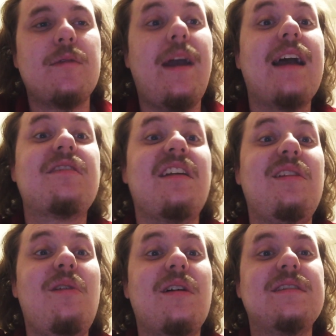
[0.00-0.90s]
We actually
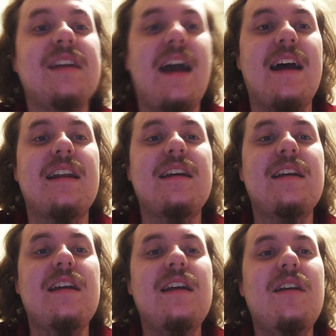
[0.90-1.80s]
looked at
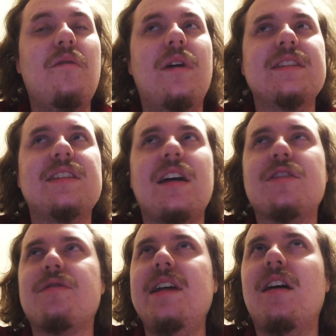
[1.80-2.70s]
one
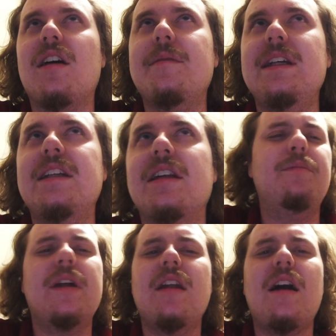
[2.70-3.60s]
such reharm he did,
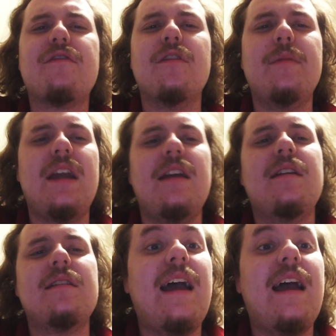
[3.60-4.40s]
but not for me.